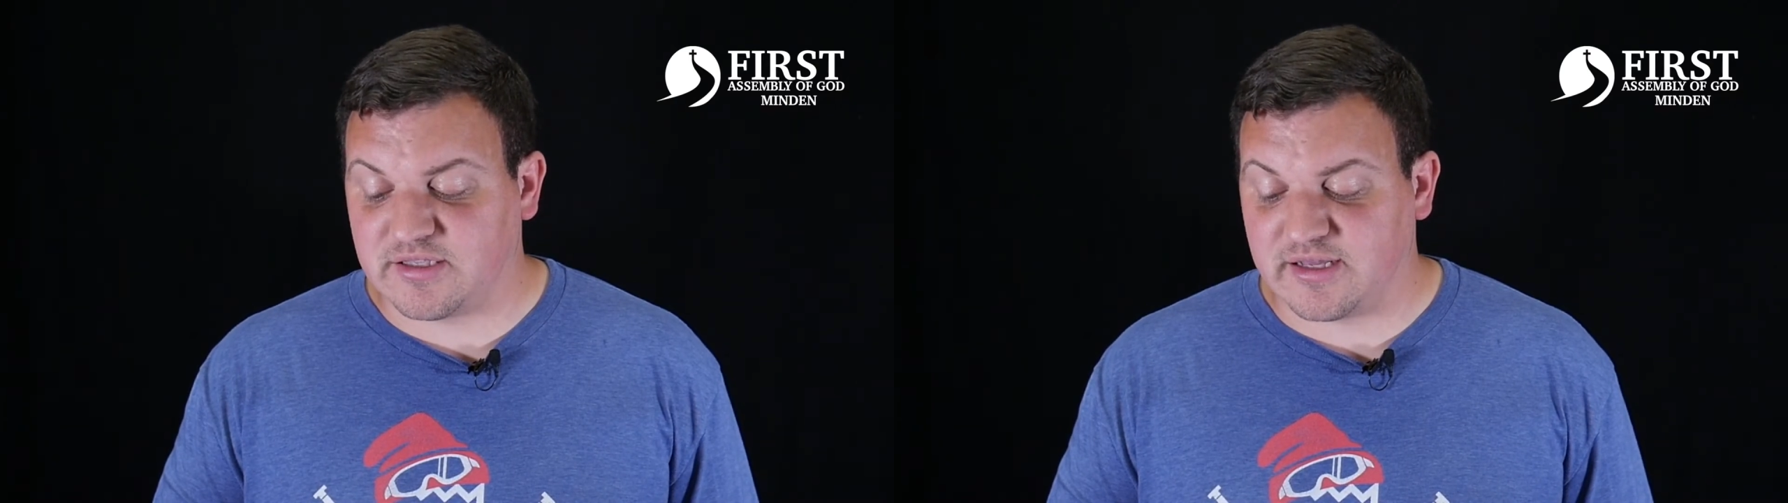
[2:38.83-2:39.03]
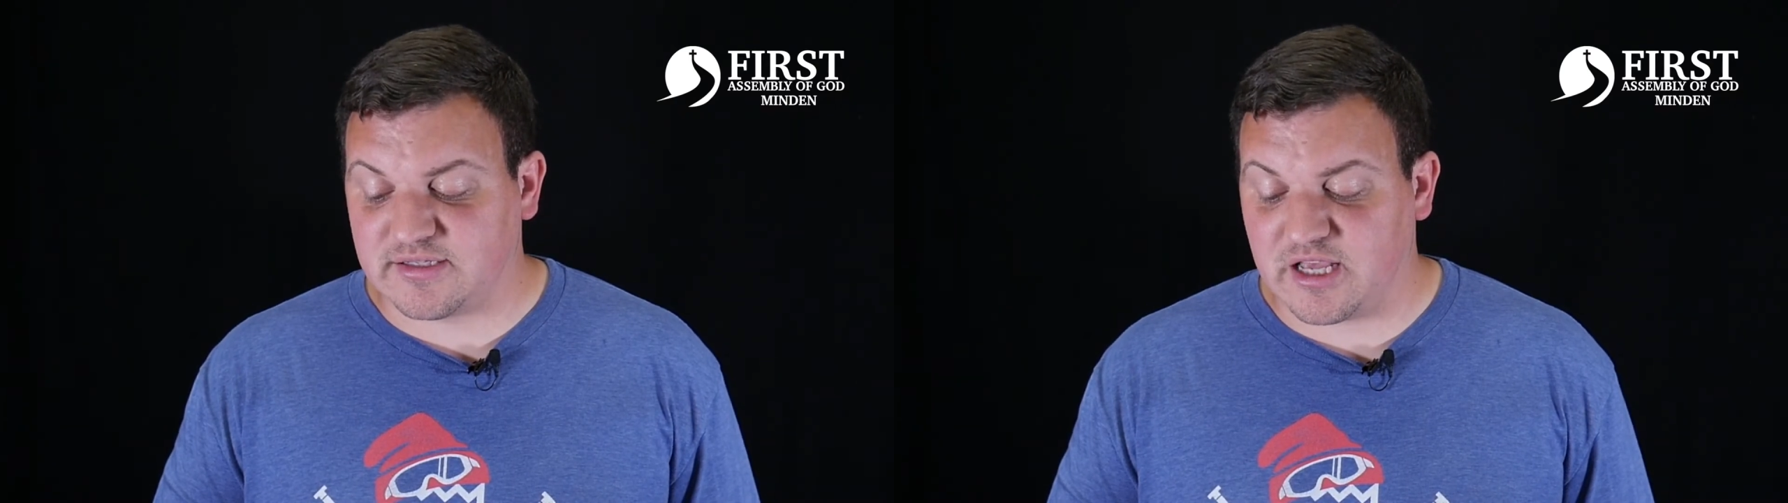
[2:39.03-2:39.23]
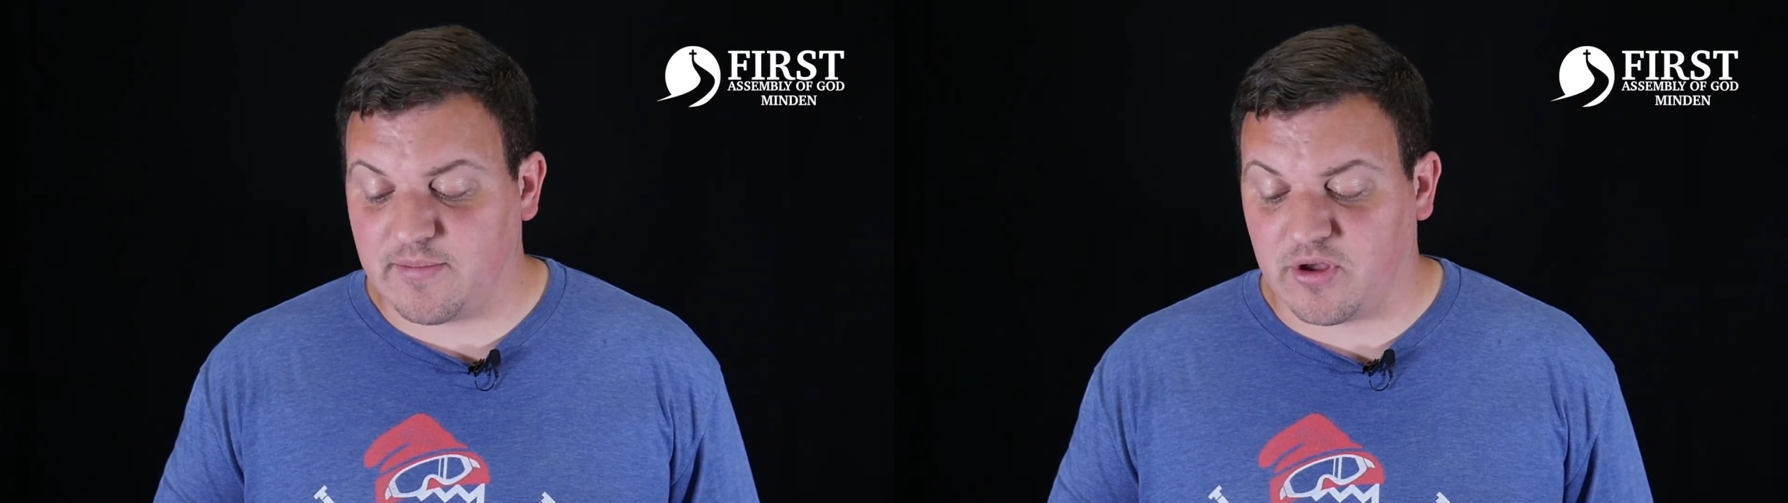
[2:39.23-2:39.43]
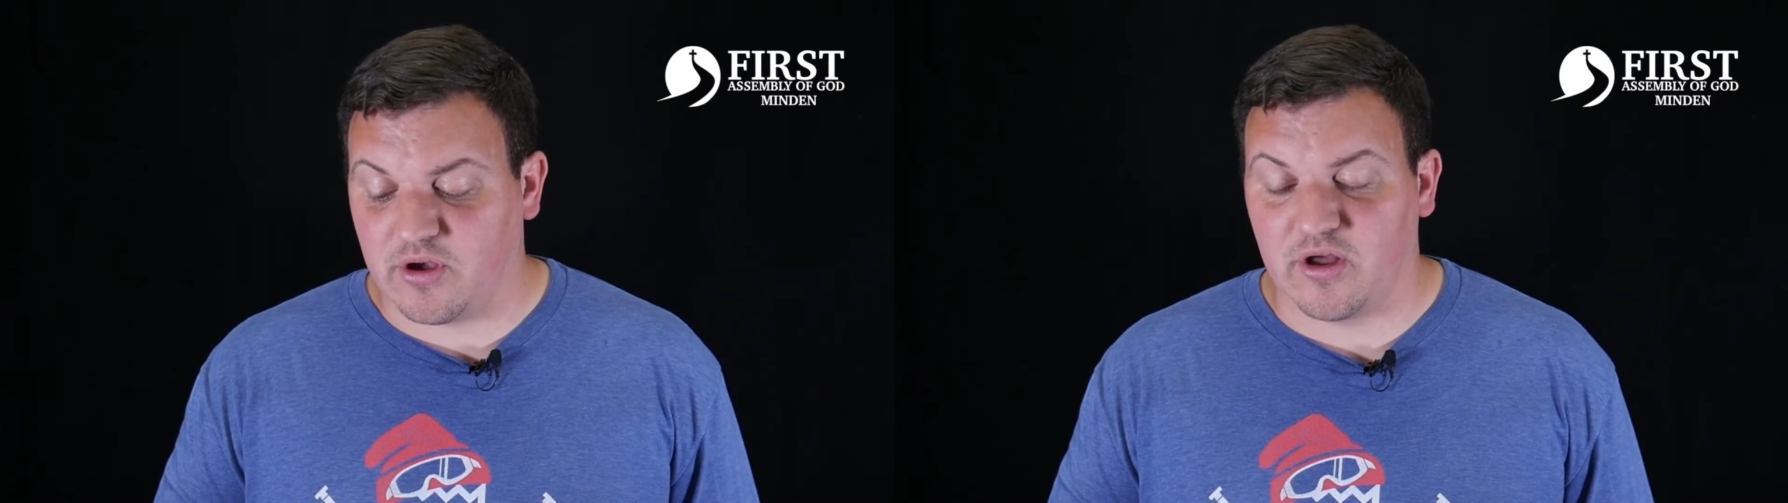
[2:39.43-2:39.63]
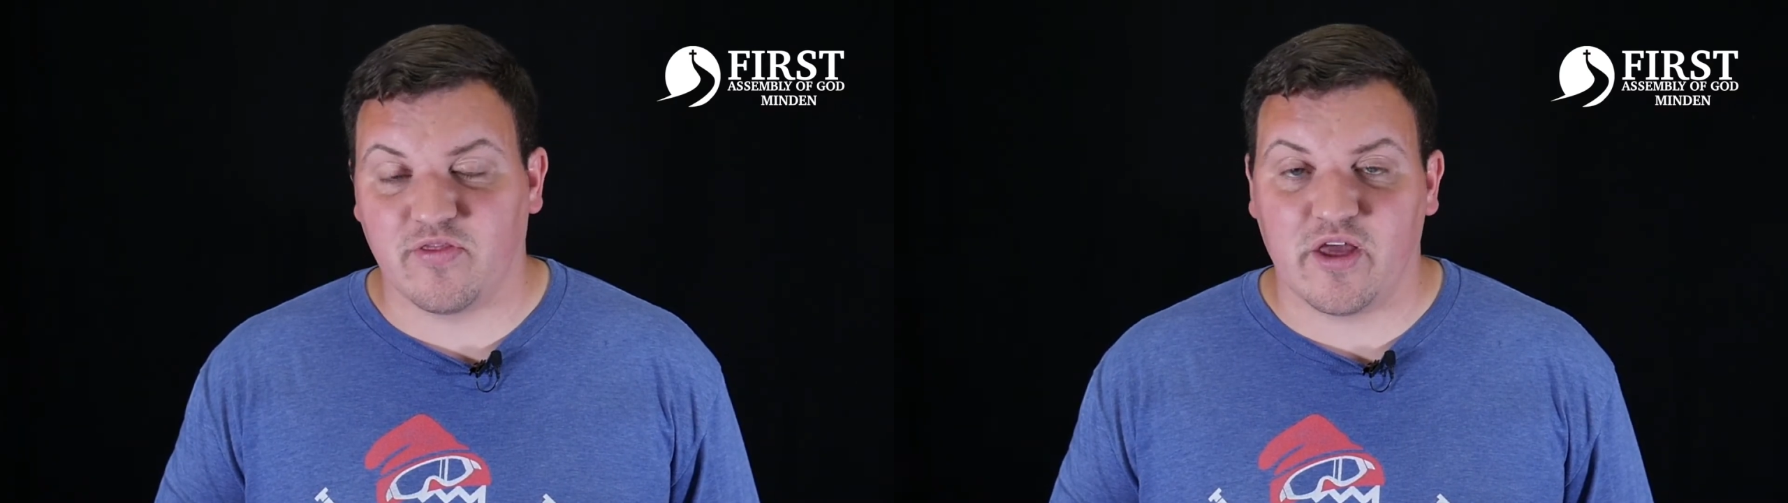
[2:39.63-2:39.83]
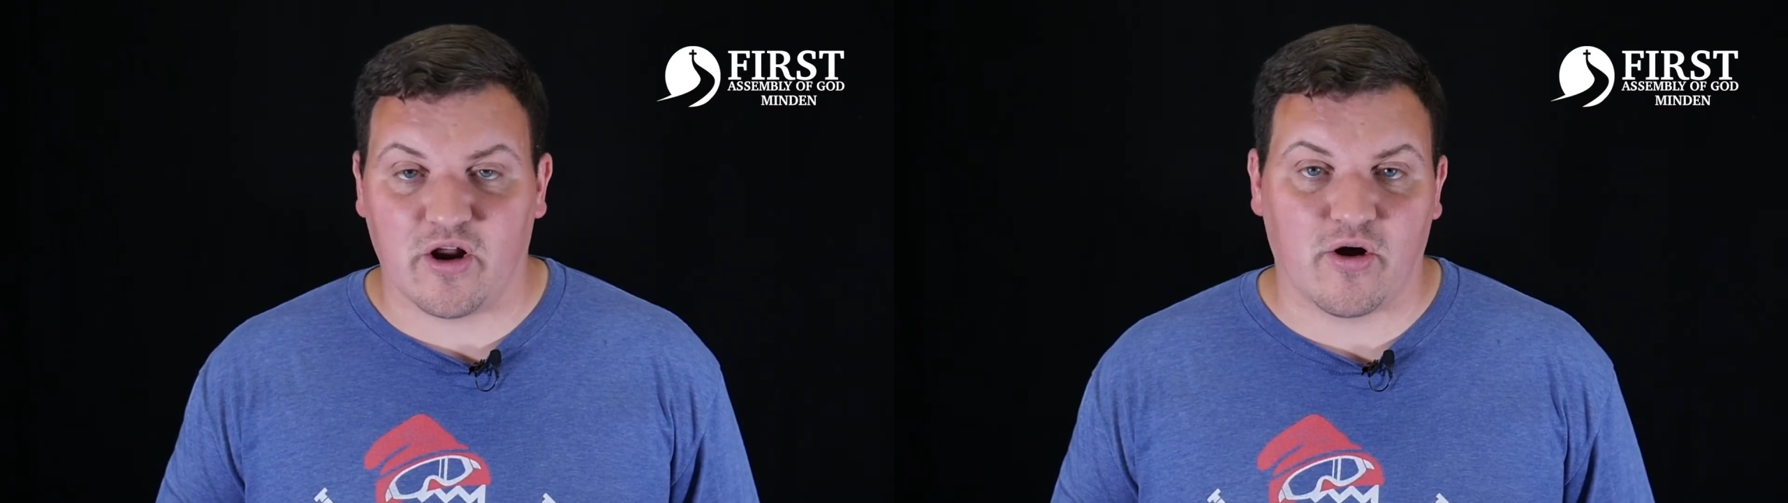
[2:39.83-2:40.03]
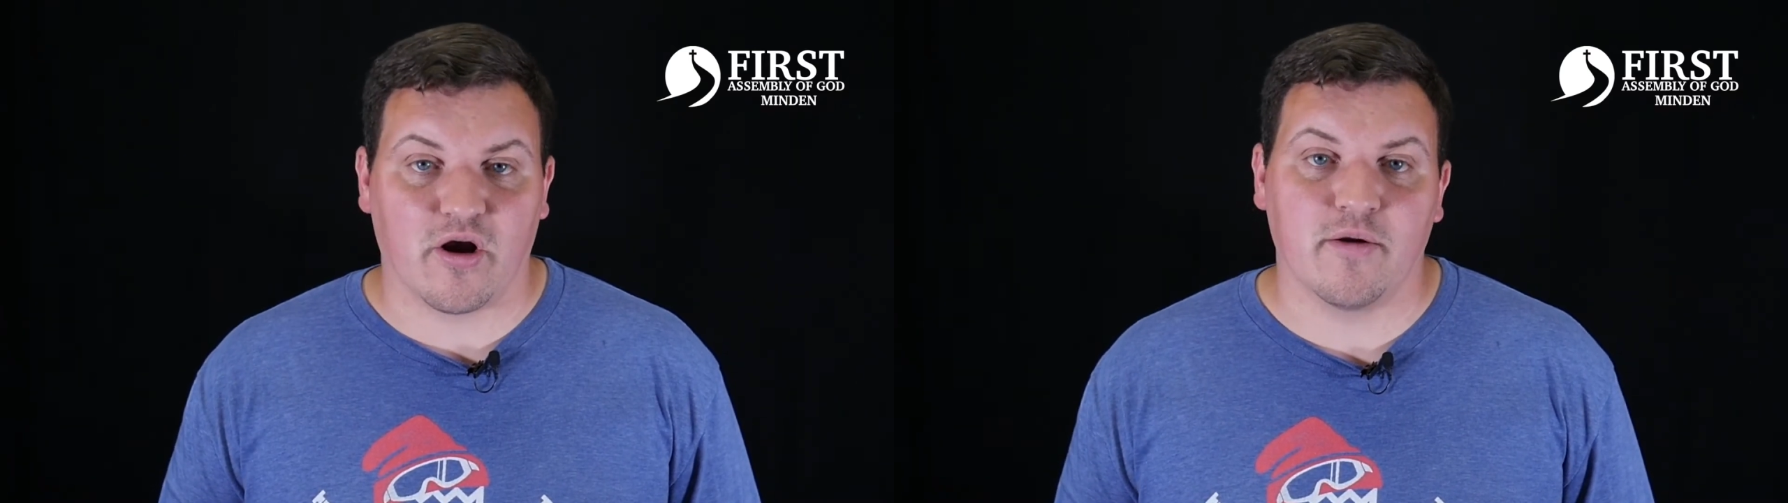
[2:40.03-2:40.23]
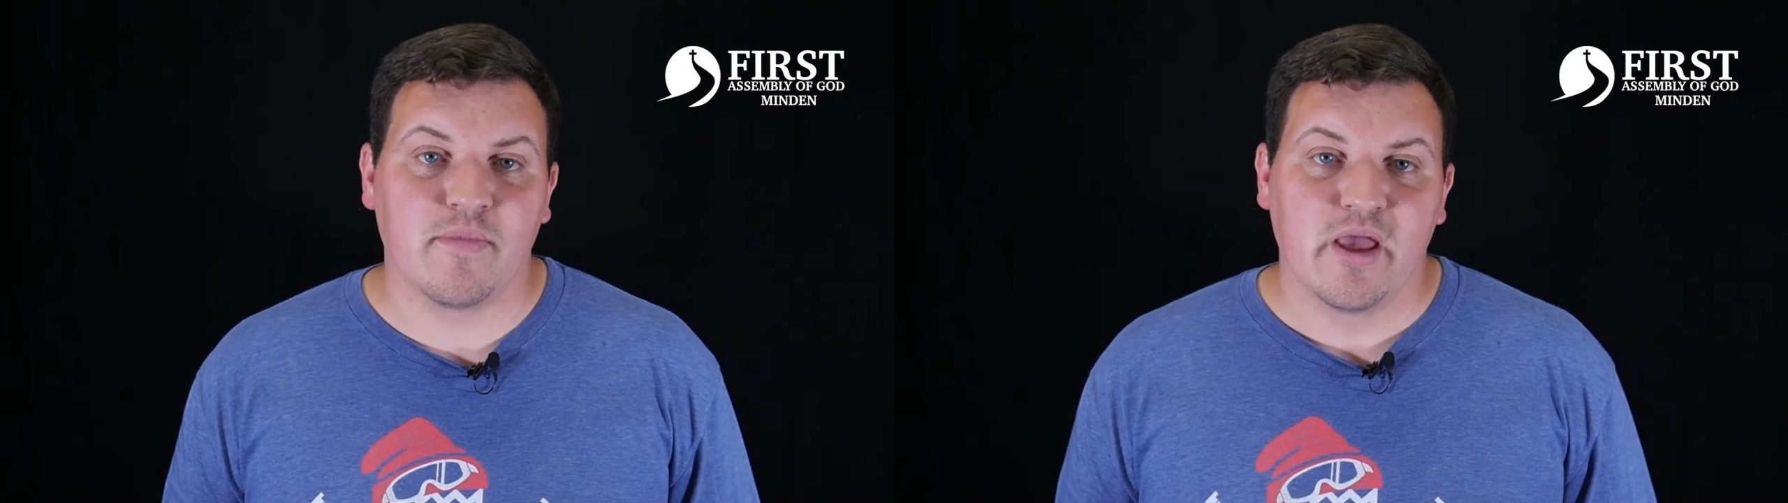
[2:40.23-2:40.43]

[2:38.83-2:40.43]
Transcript: that seem good that aren't."